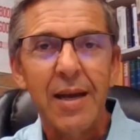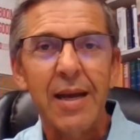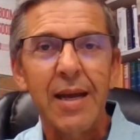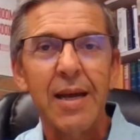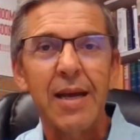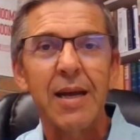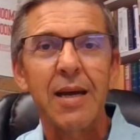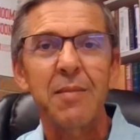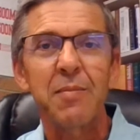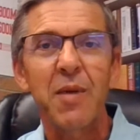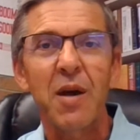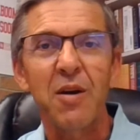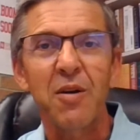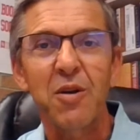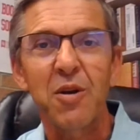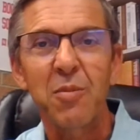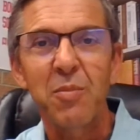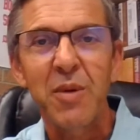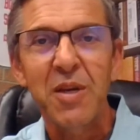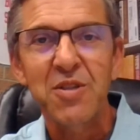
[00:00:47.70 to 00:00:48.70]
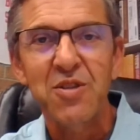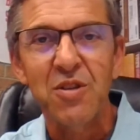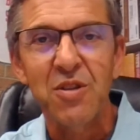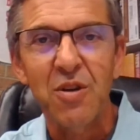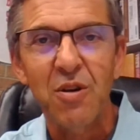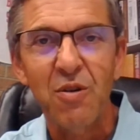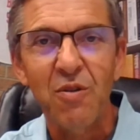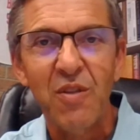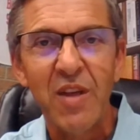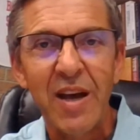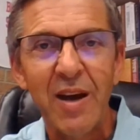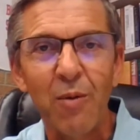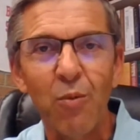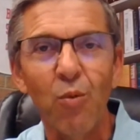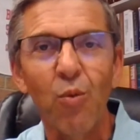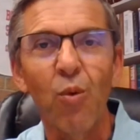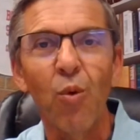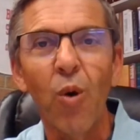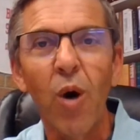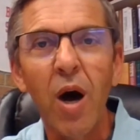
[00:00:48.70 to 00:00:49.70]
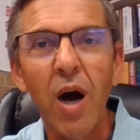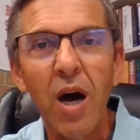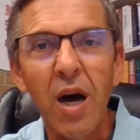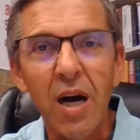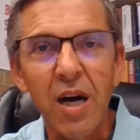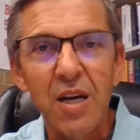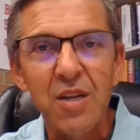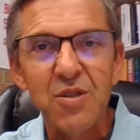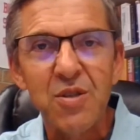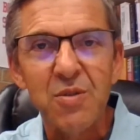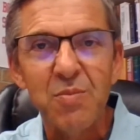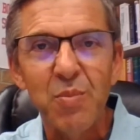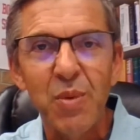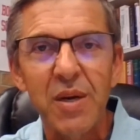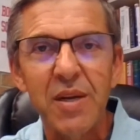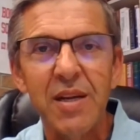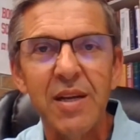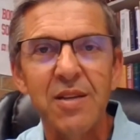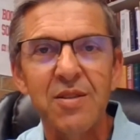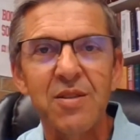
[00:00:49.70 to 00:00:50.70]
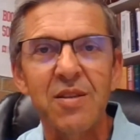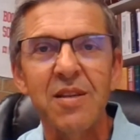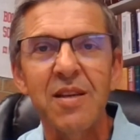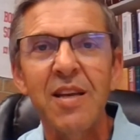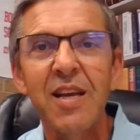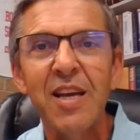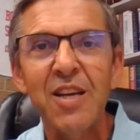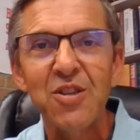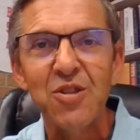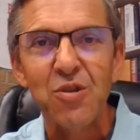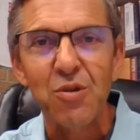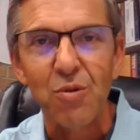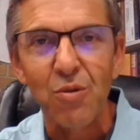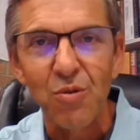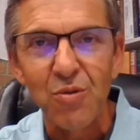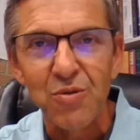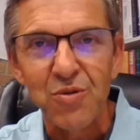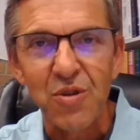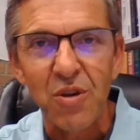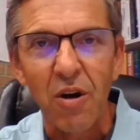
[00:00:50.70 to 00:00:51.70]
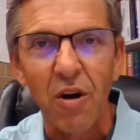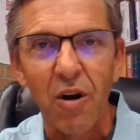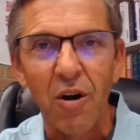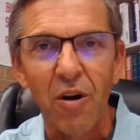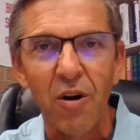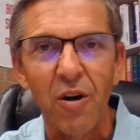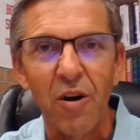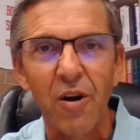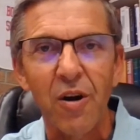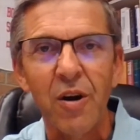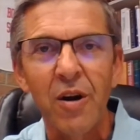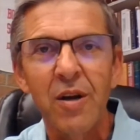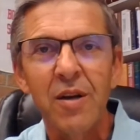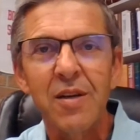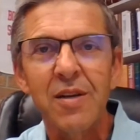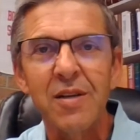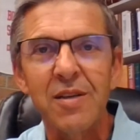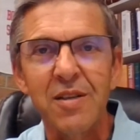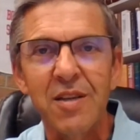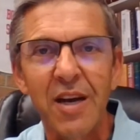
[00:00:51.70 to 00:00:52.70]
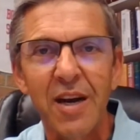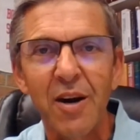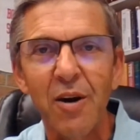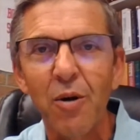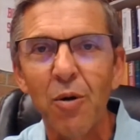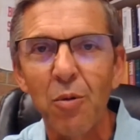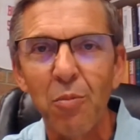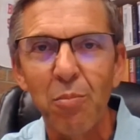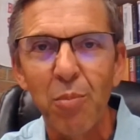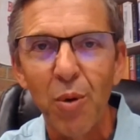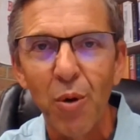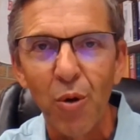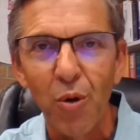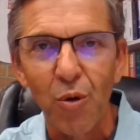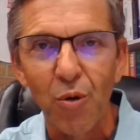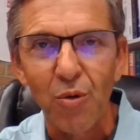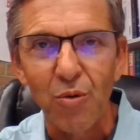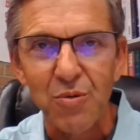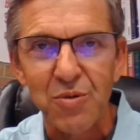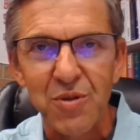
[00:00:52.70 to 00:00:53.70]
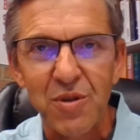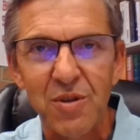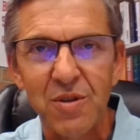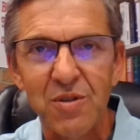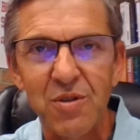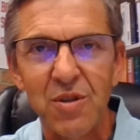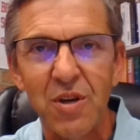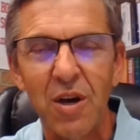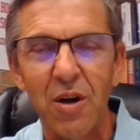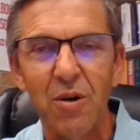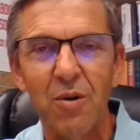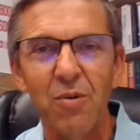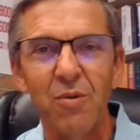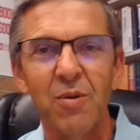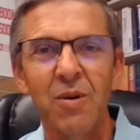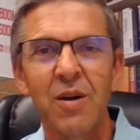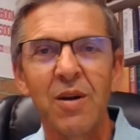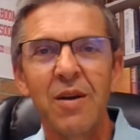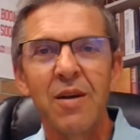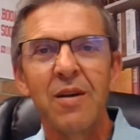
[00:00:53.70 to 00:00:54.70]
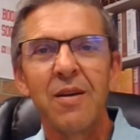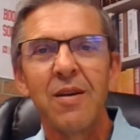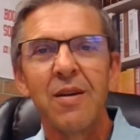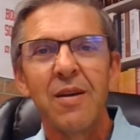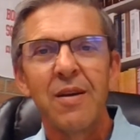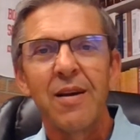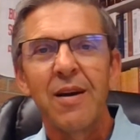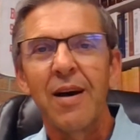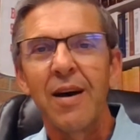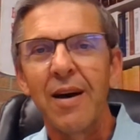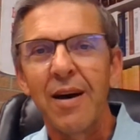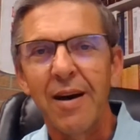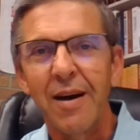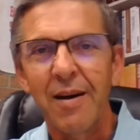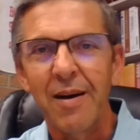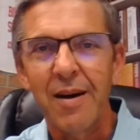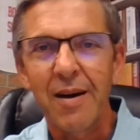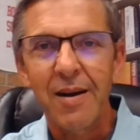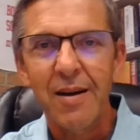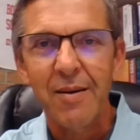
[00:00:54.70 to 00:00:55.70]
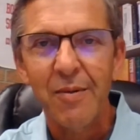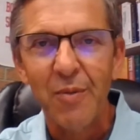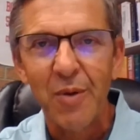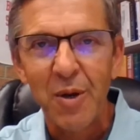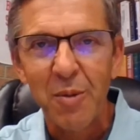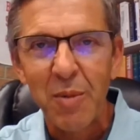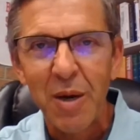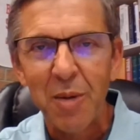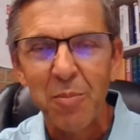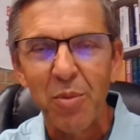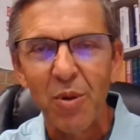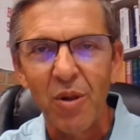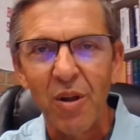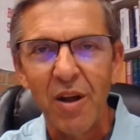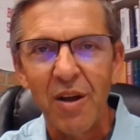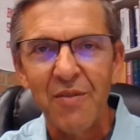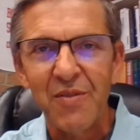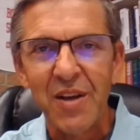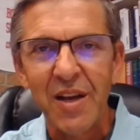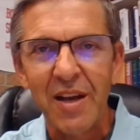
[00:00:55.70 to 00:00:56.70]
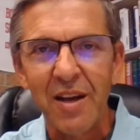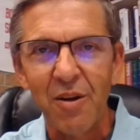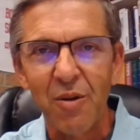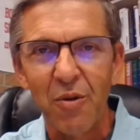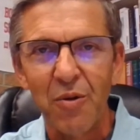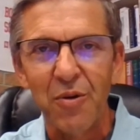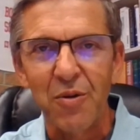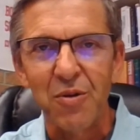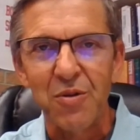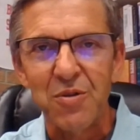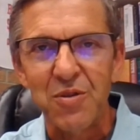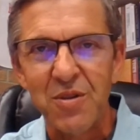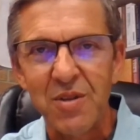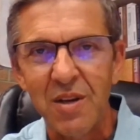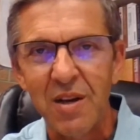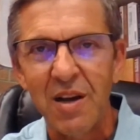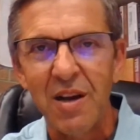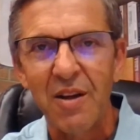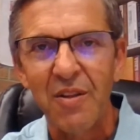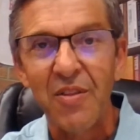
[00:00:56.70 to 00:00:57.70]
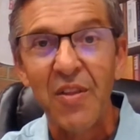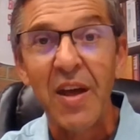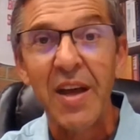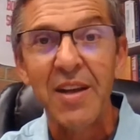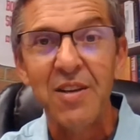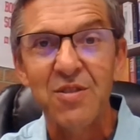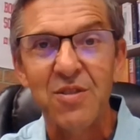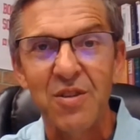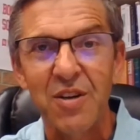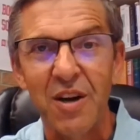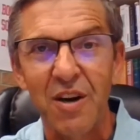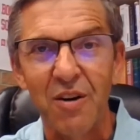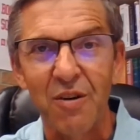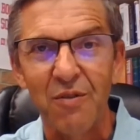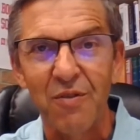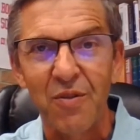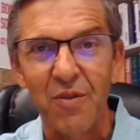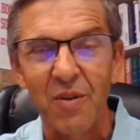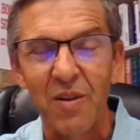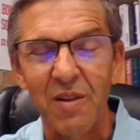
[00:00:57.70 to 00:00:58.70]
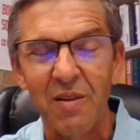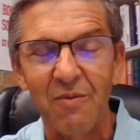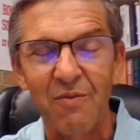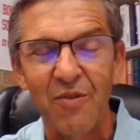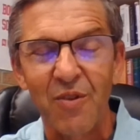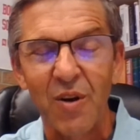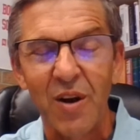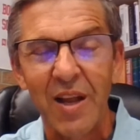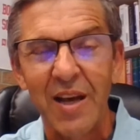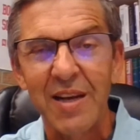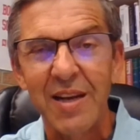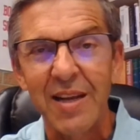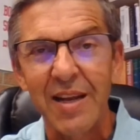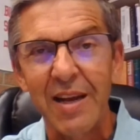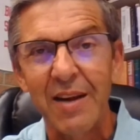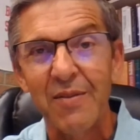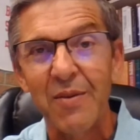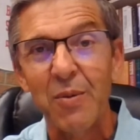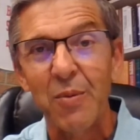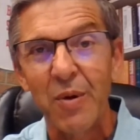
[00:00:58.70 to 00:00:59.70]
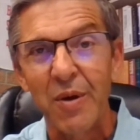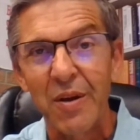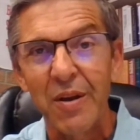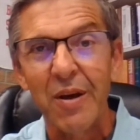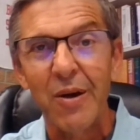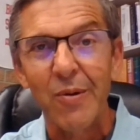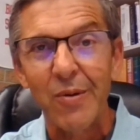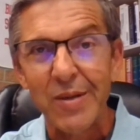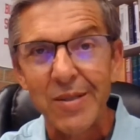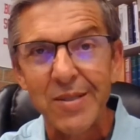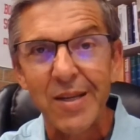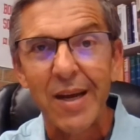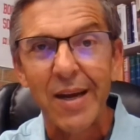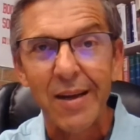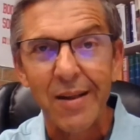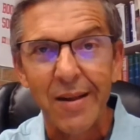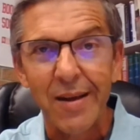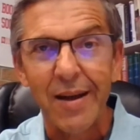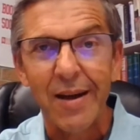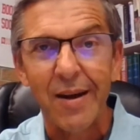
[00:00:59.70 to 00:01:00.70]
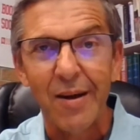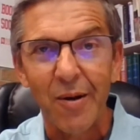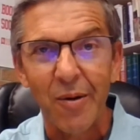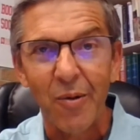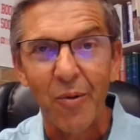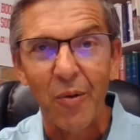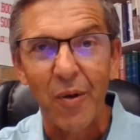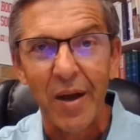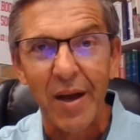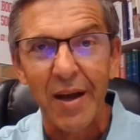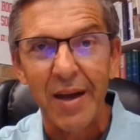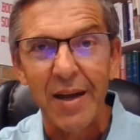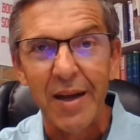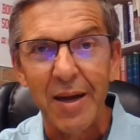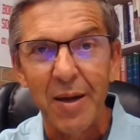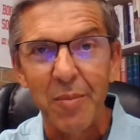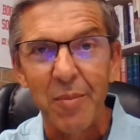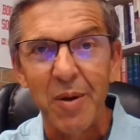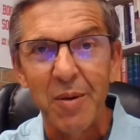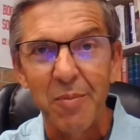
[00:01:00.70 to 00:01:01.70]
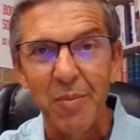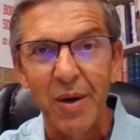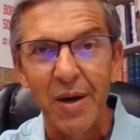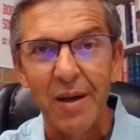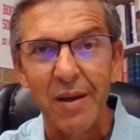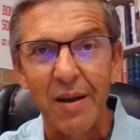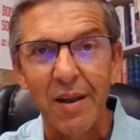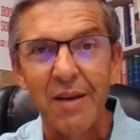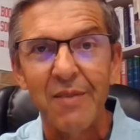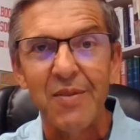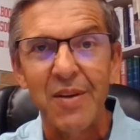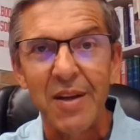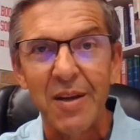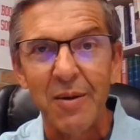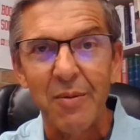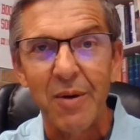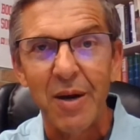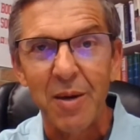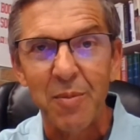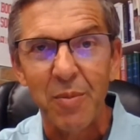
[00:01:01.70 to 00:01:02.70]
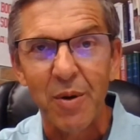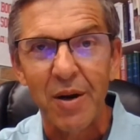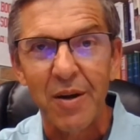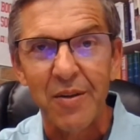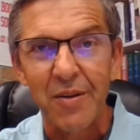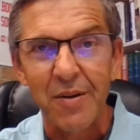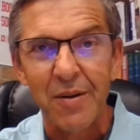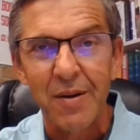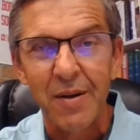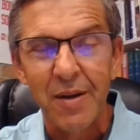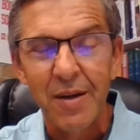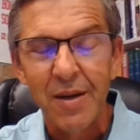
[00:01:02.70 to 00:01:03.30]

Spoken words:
And not going to mention who that was, but his initials are Daryl Bulls. So, one of my beloved elders. Thanks, Daryl, for letting everyone know exactly how old I am. But love you anyway, brother.